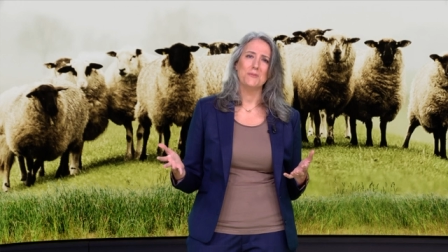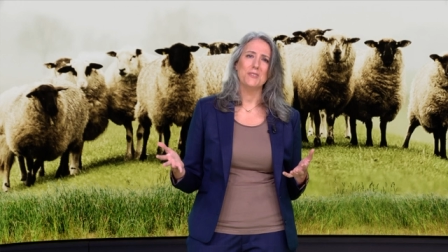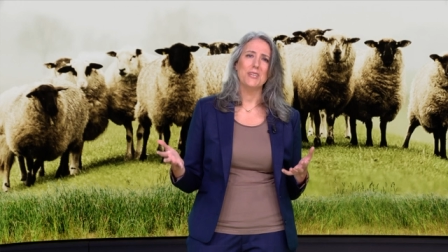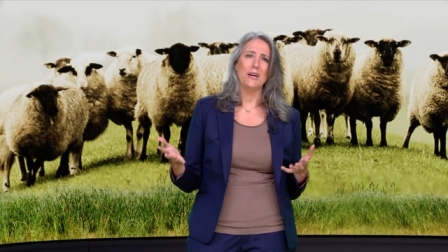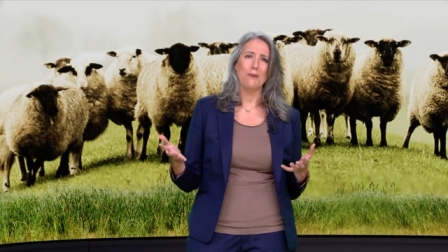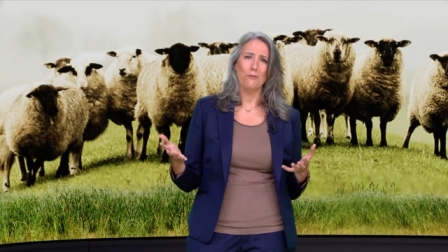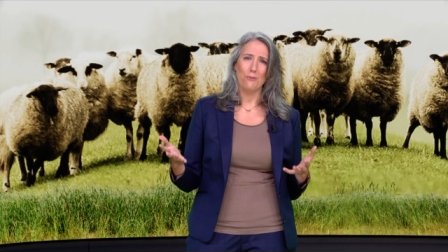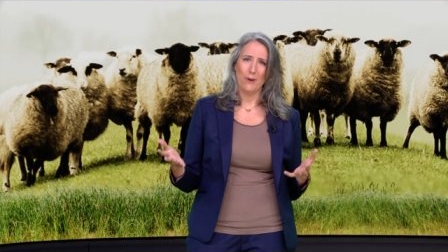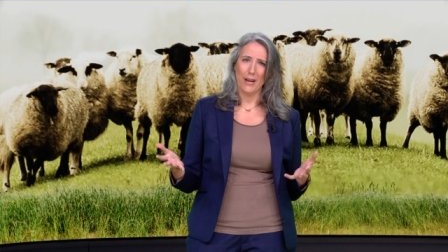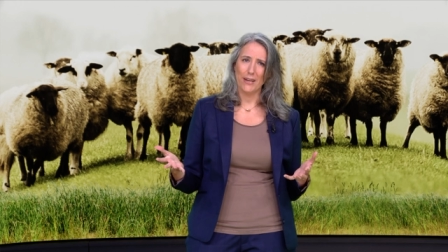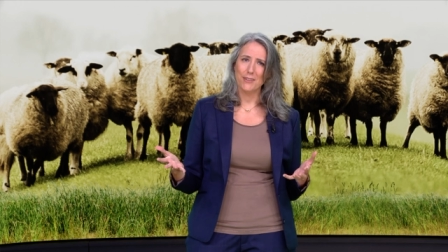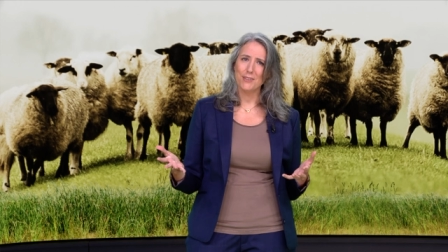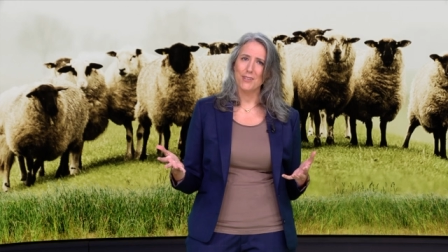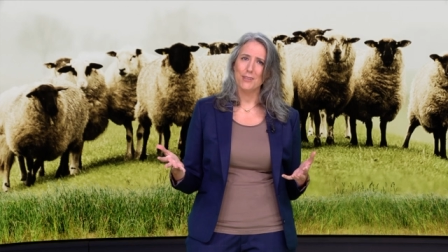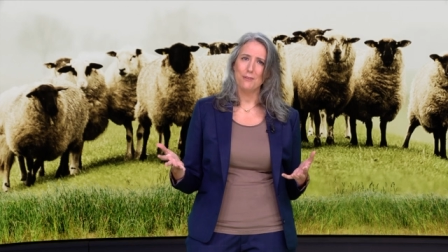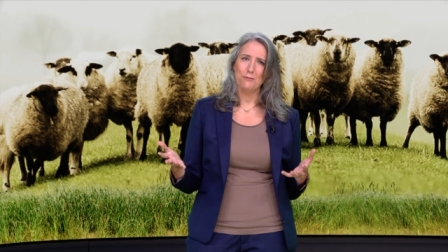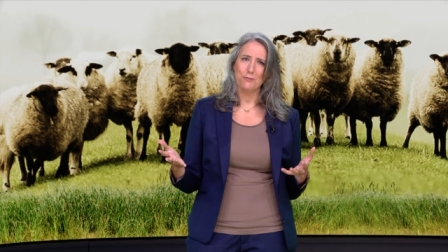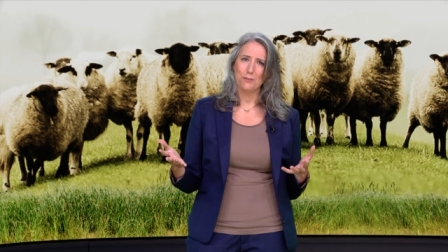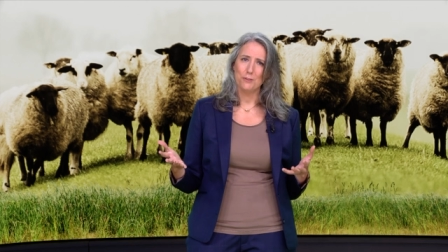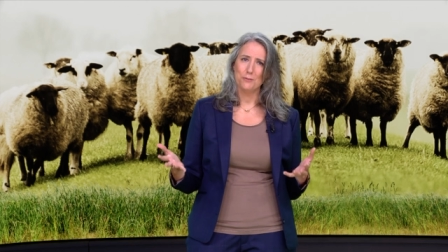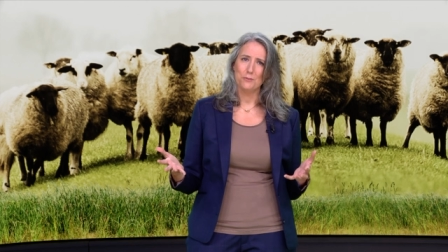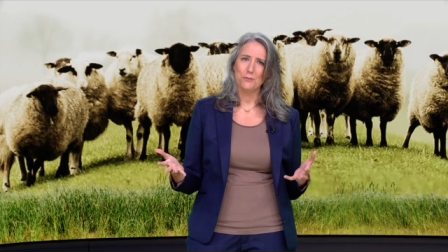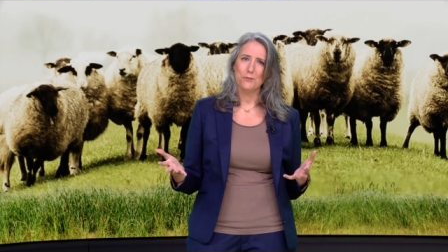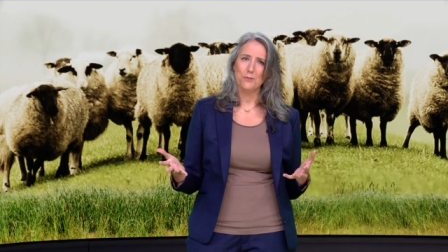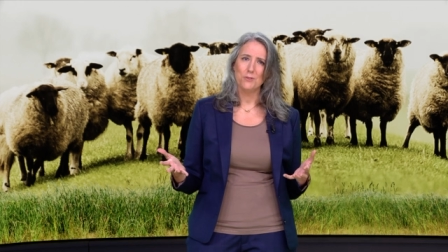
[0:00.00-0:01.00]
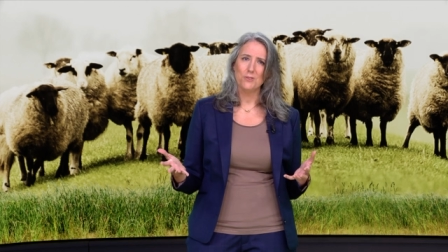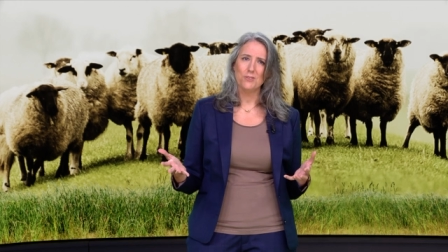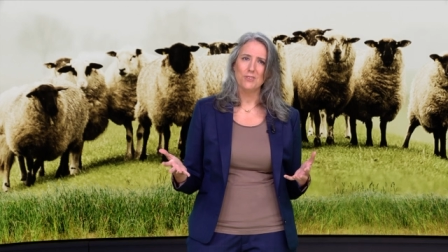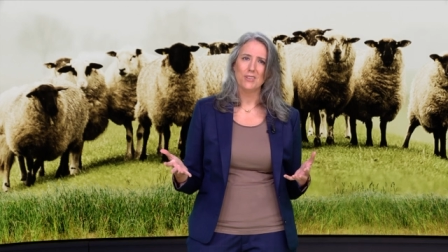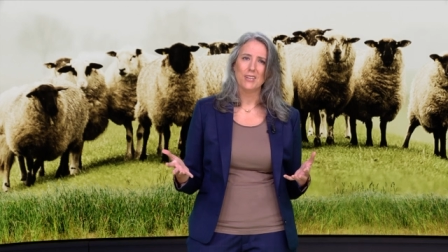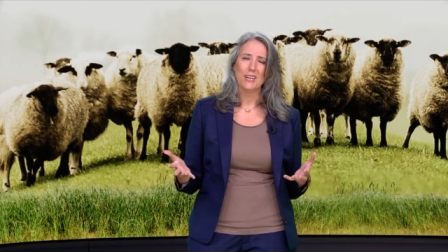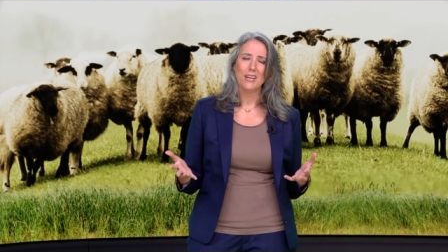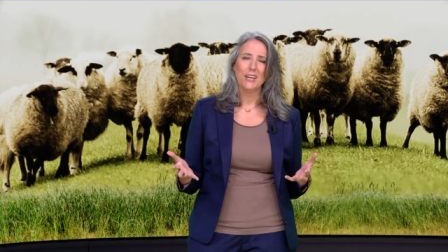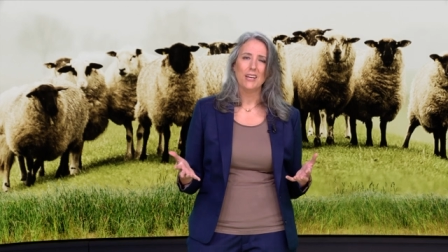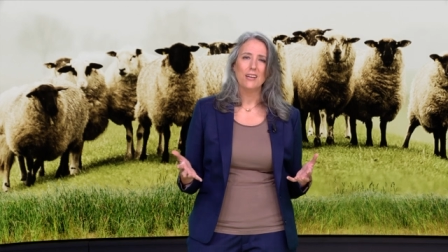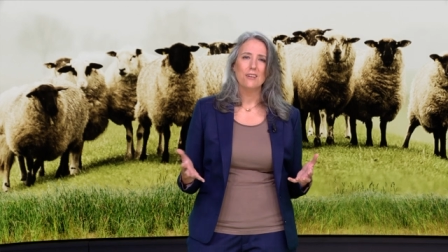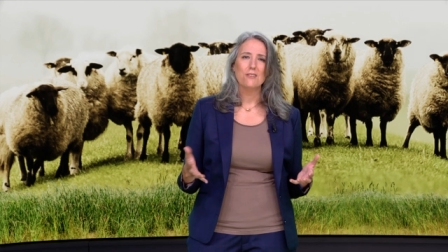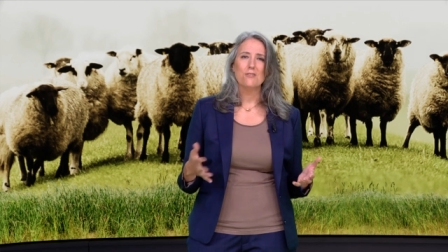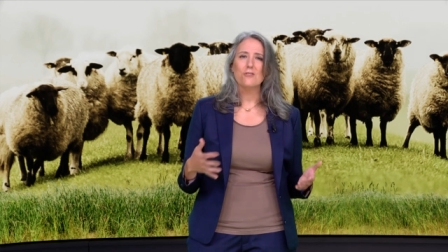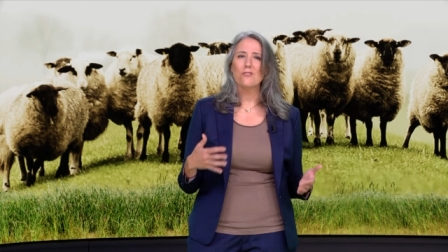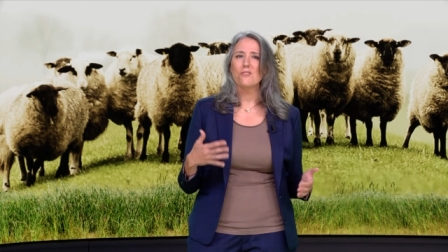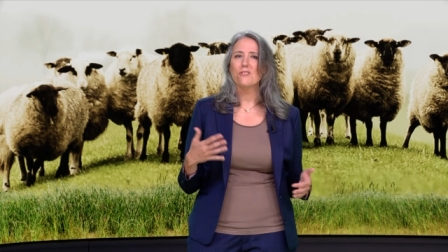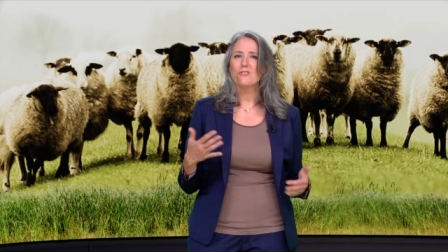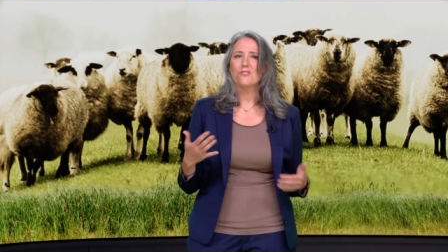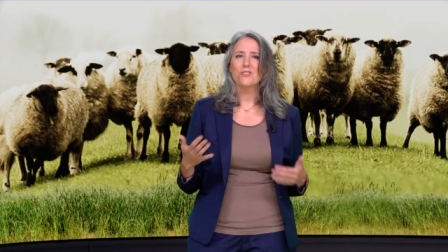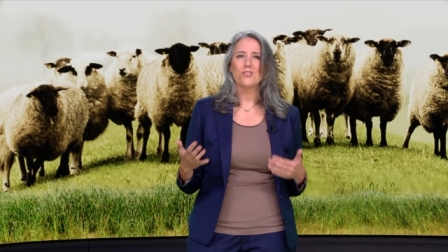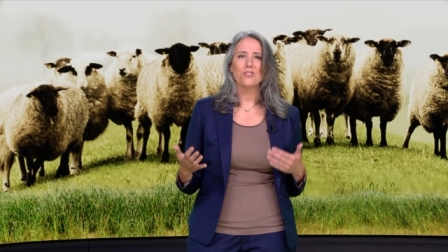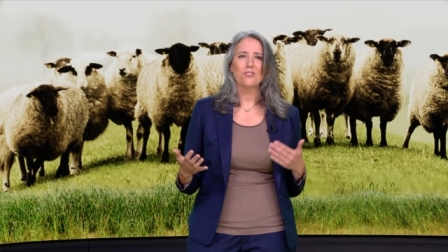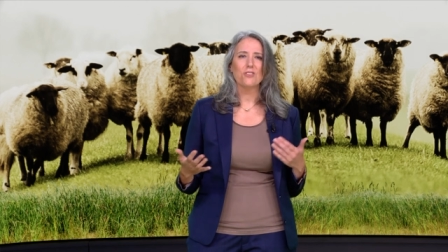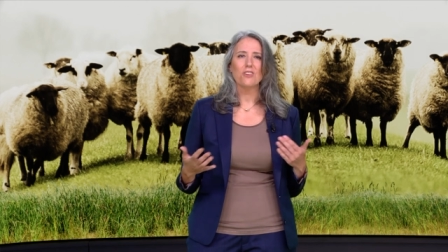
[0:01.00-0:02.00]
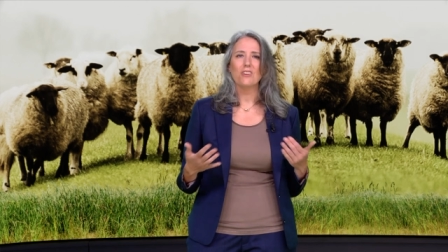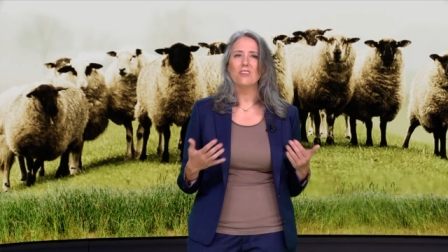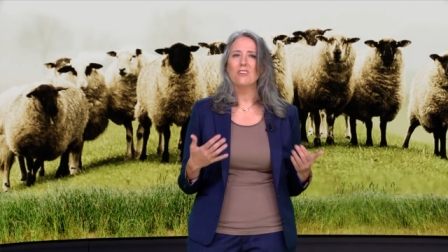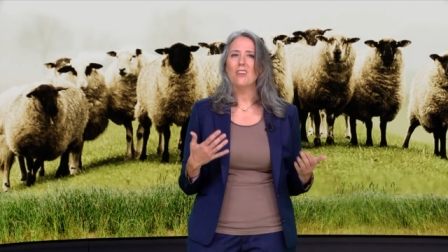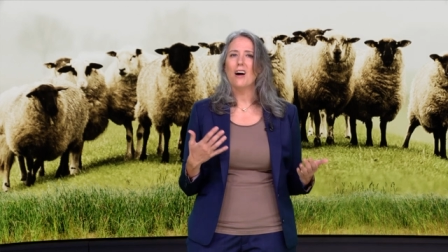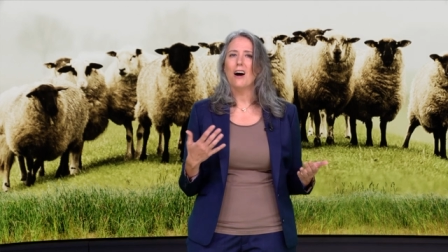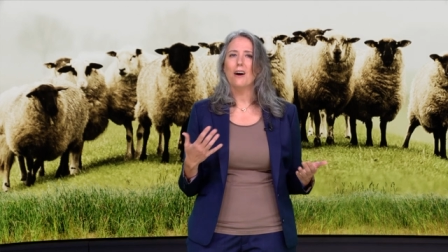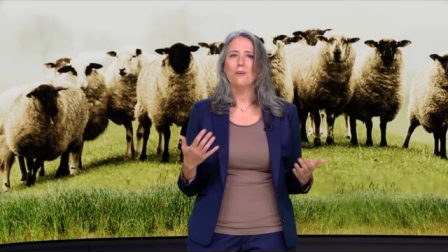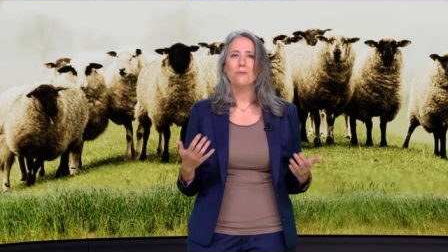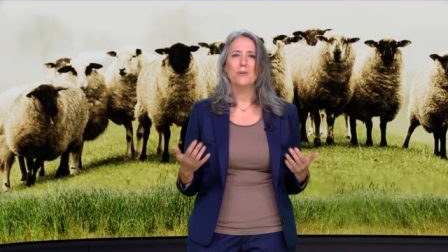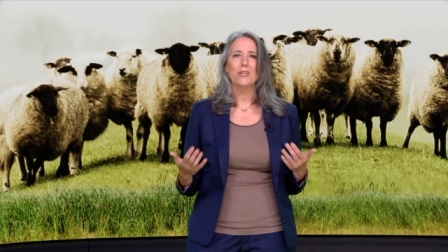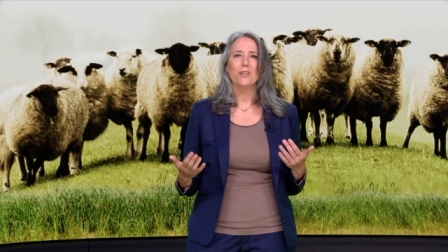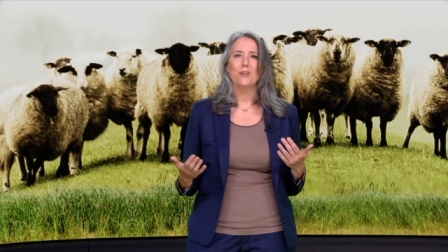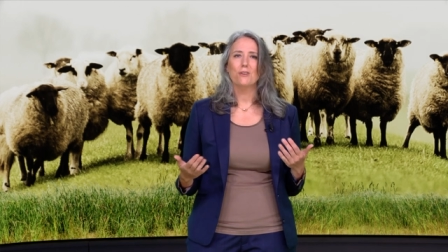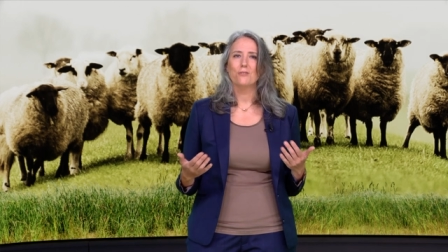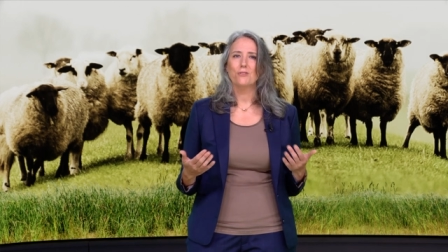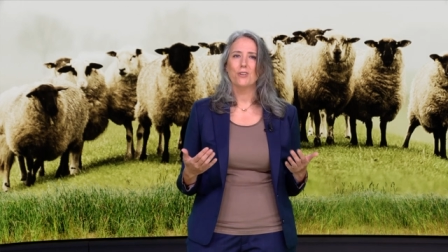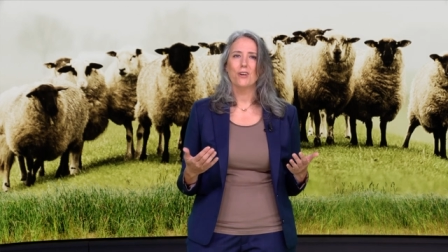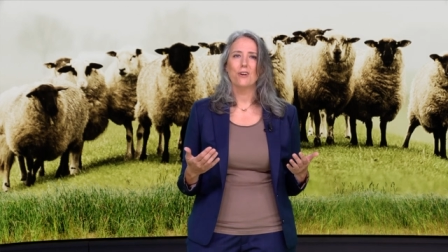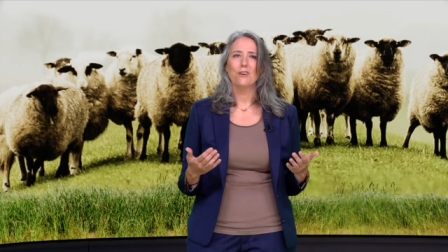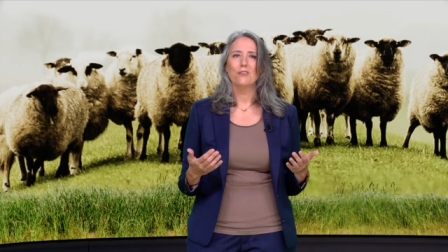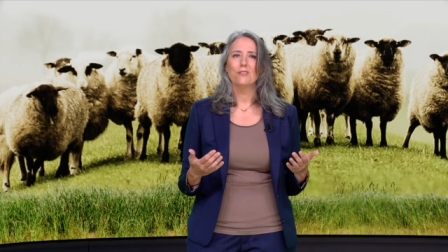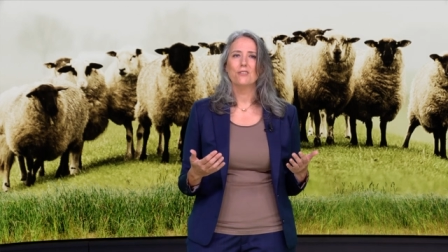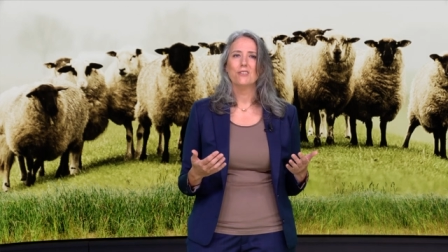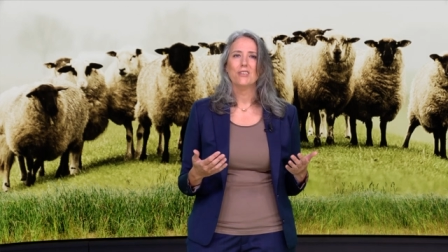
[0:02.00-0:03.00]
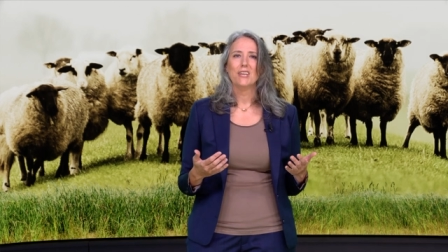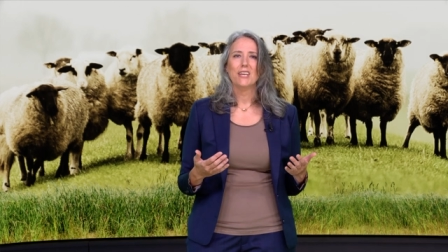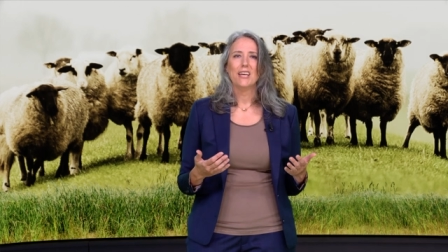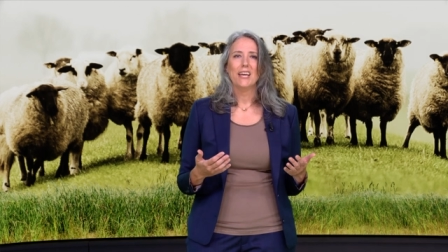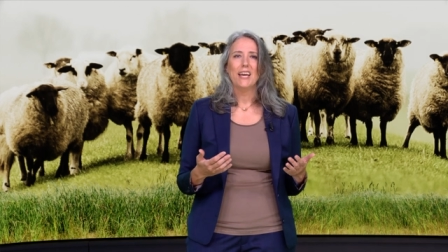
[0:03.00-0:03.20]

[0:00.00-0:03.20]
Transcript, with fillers: directly for food, so there's still a lot we don't know.